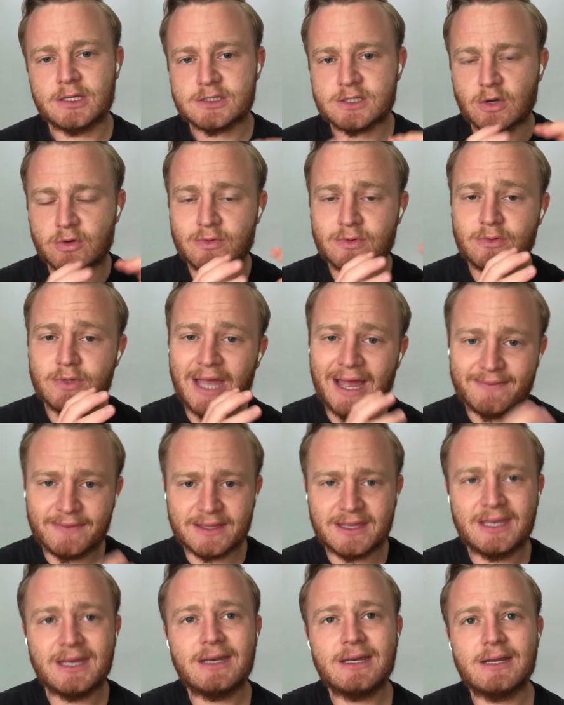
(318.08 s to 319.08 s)
so you had
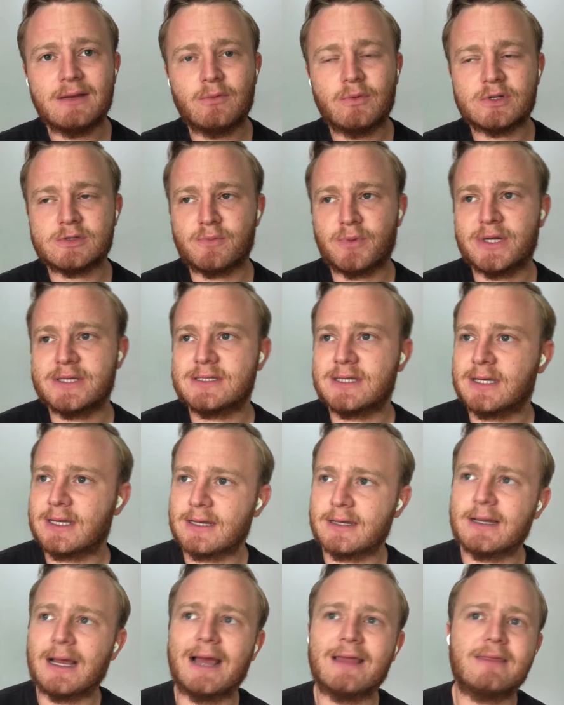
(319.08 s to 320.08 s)
the kidney was printed
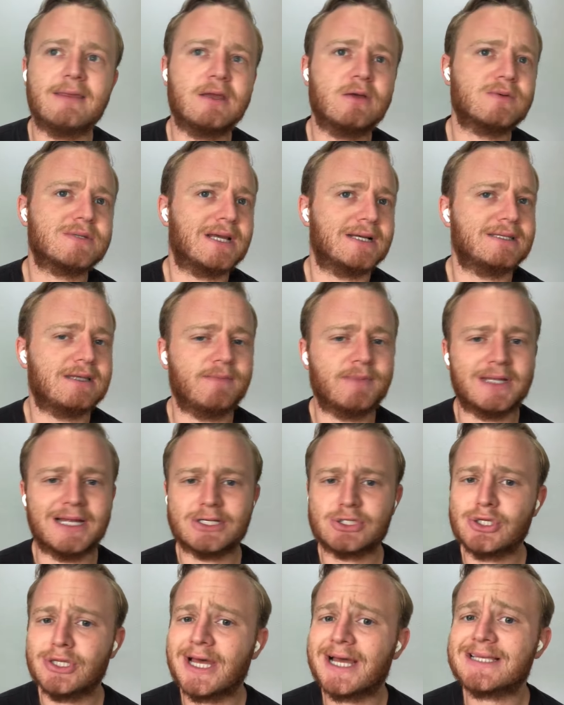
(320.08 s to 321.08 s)
in, I think it was like something
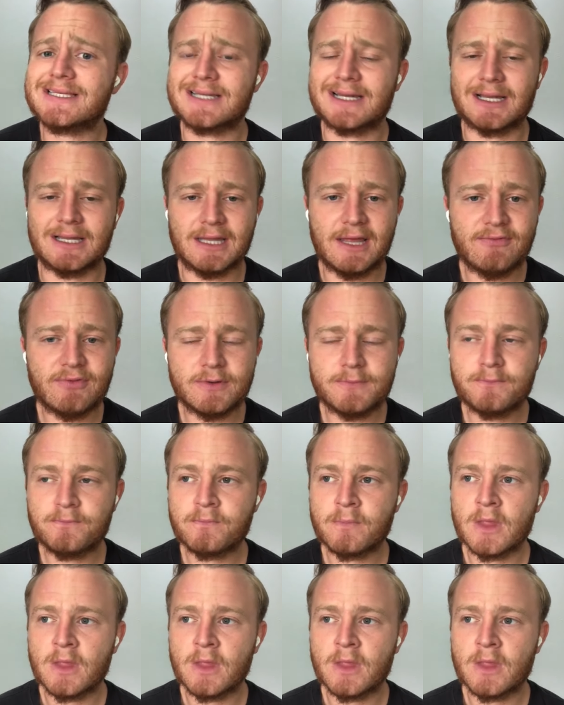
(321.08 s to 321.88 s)
like two thousand eleven.